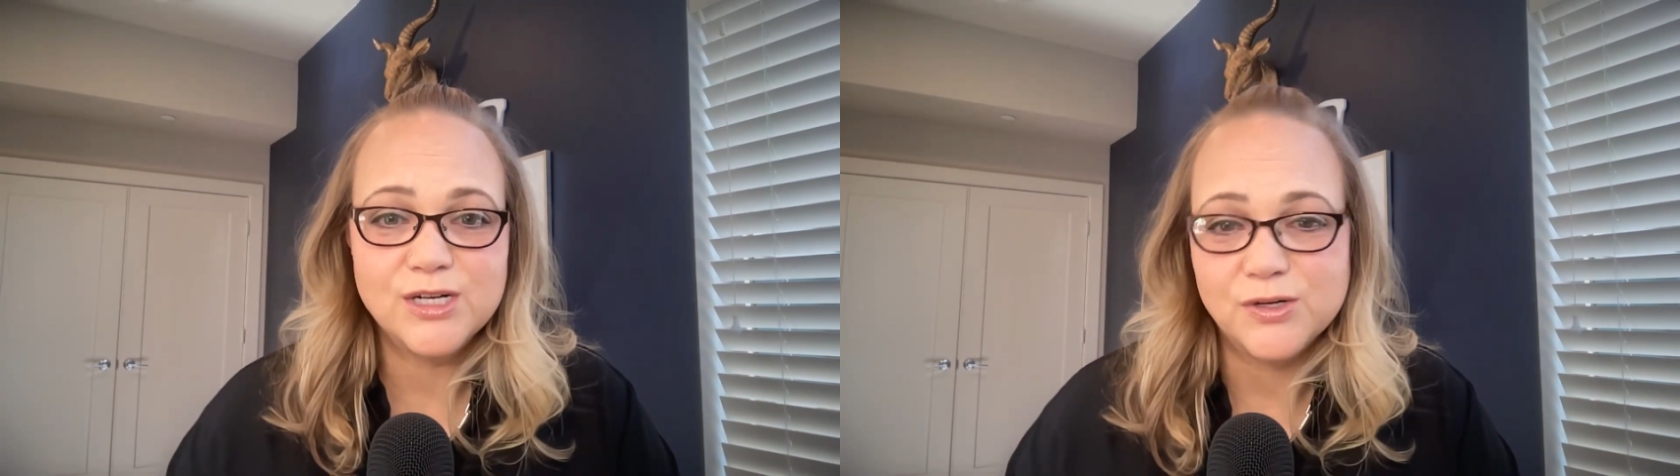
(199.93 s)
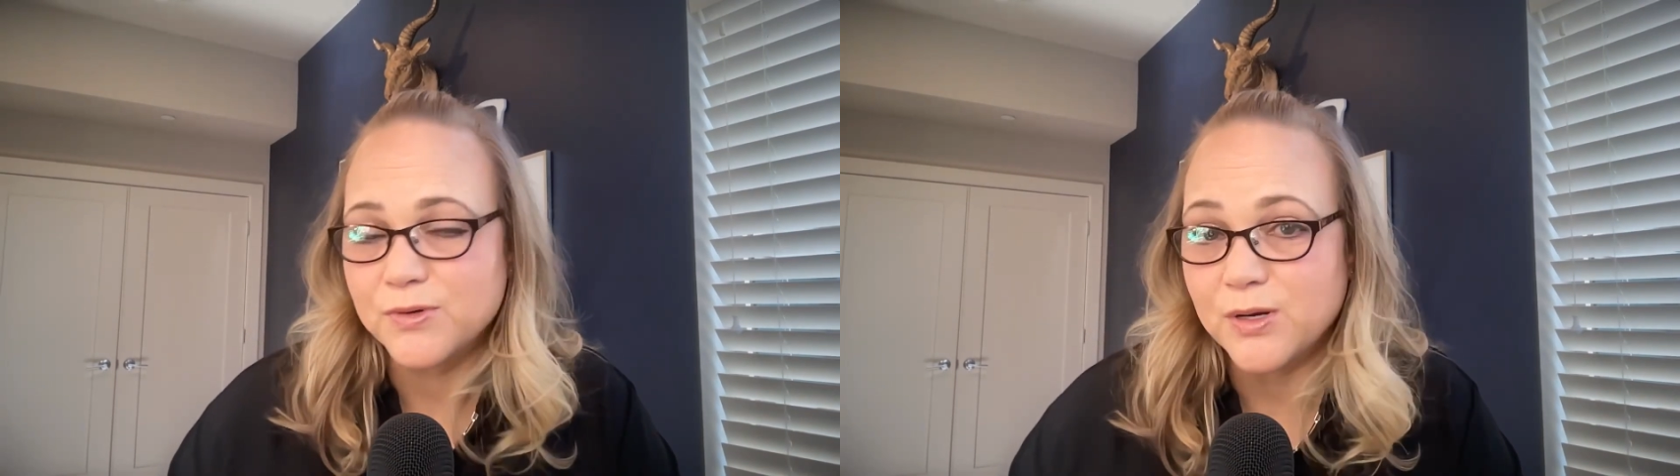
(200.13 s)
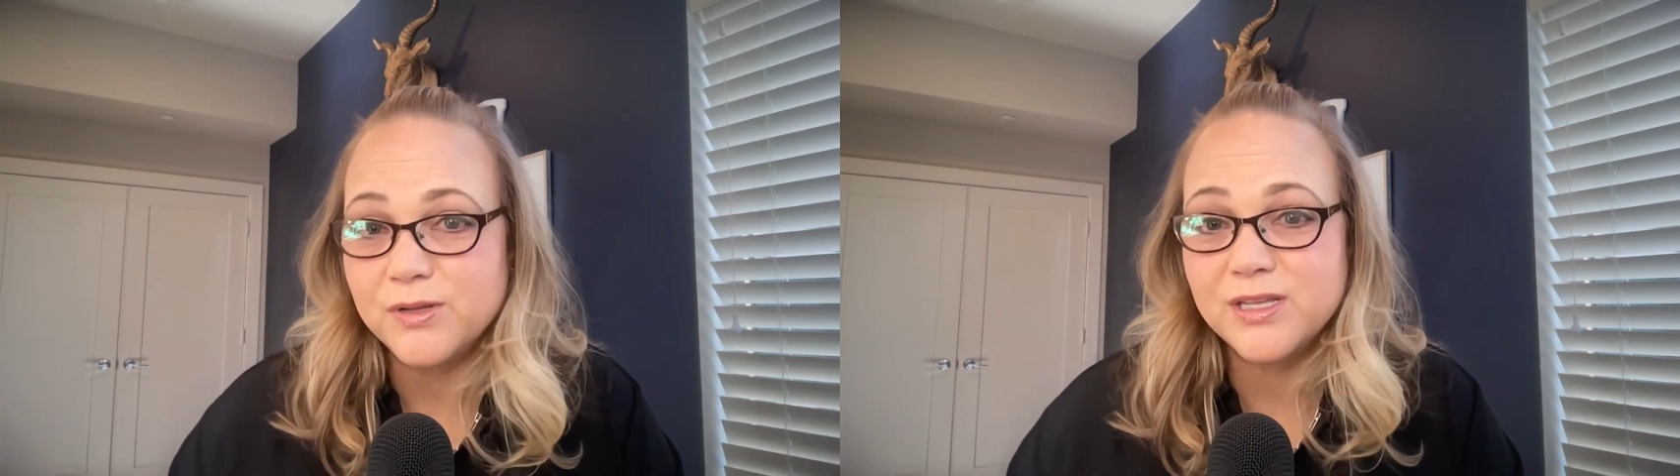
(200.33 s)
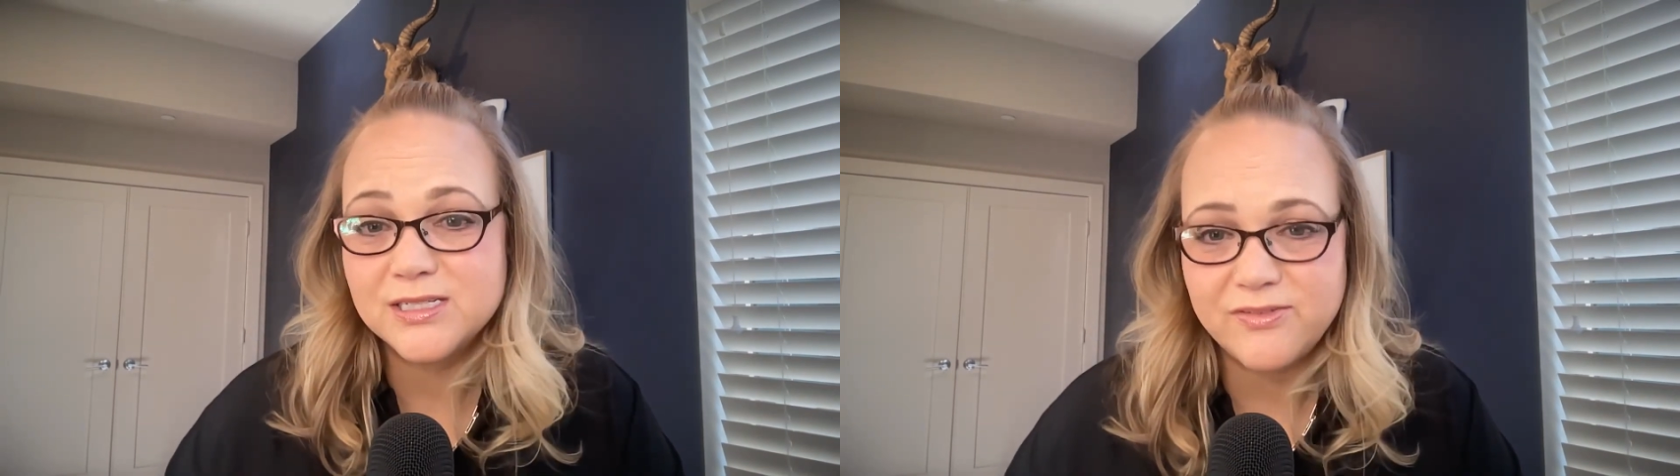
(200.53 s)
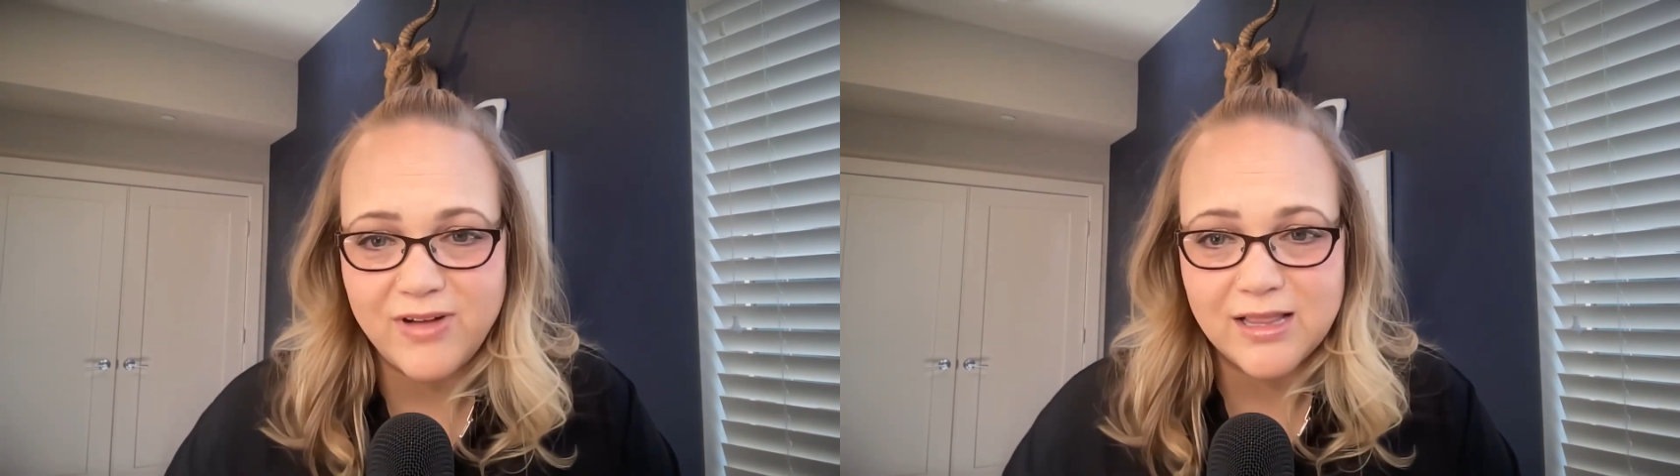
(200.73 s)
growth and
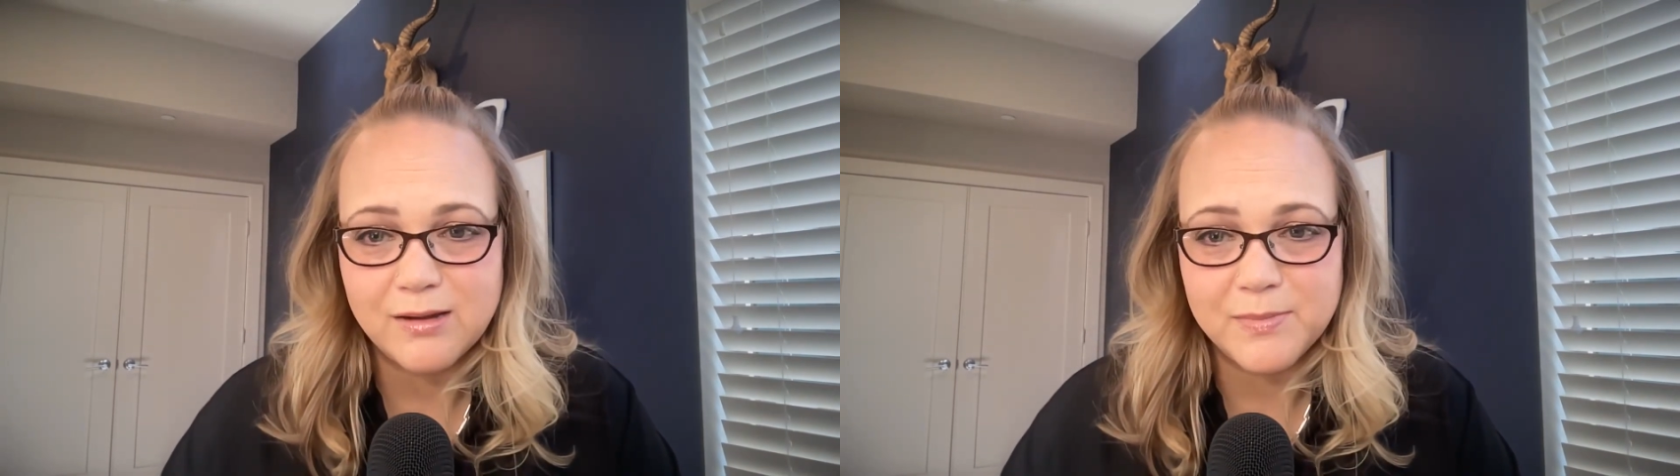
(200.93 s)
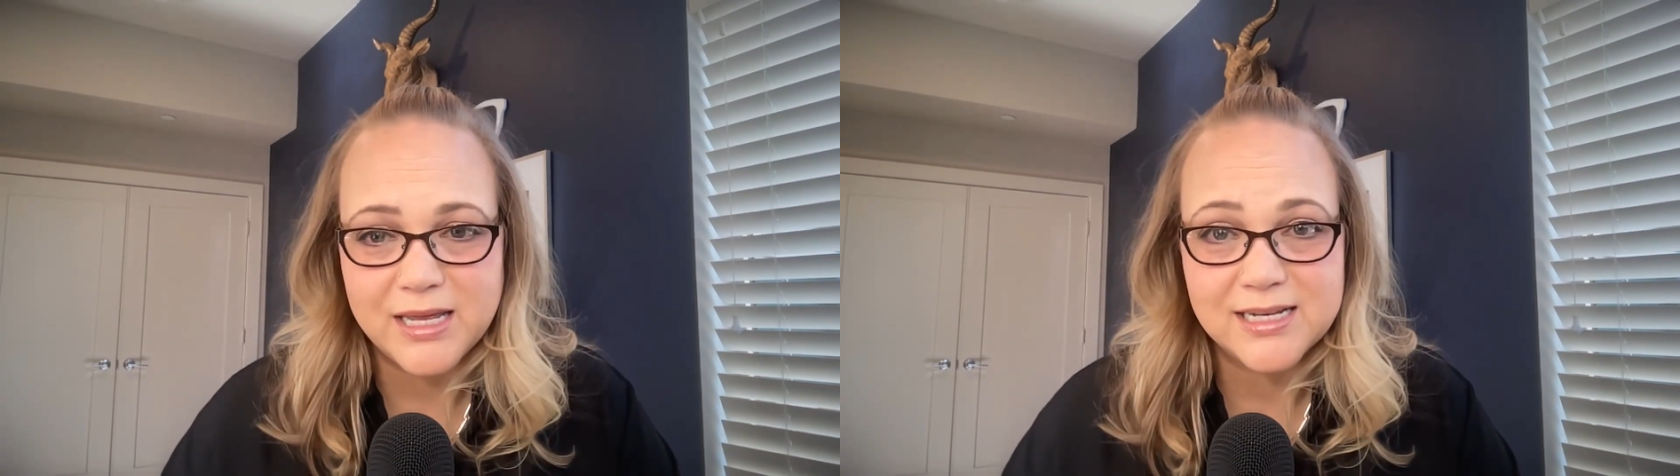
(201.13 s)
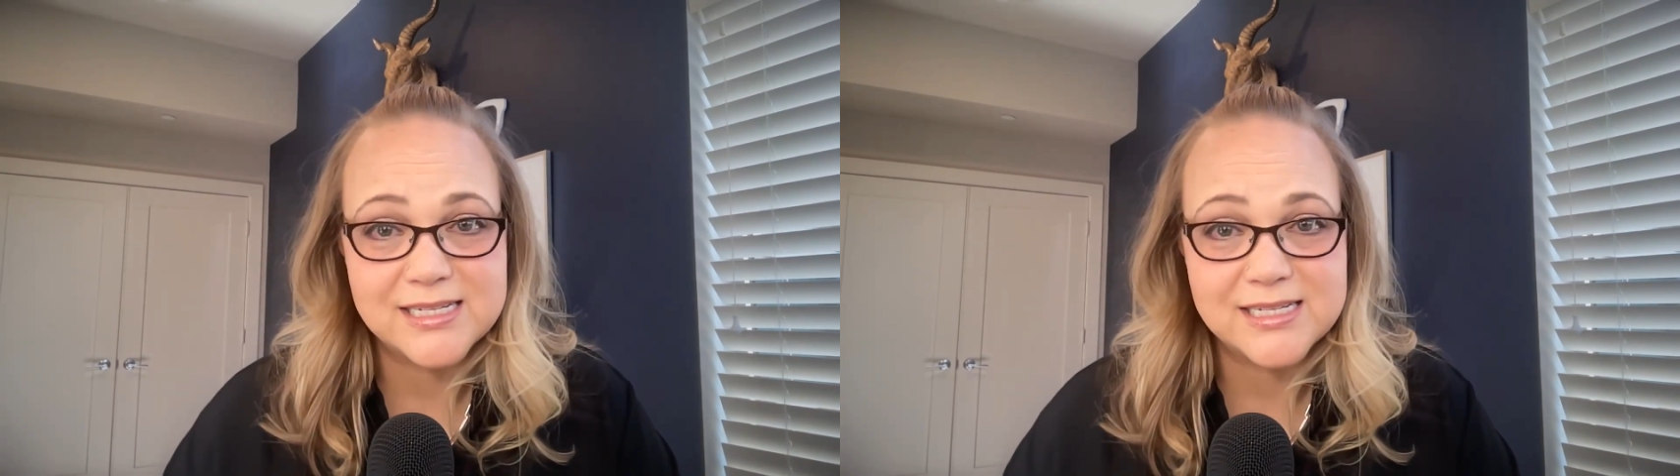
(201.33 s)
development.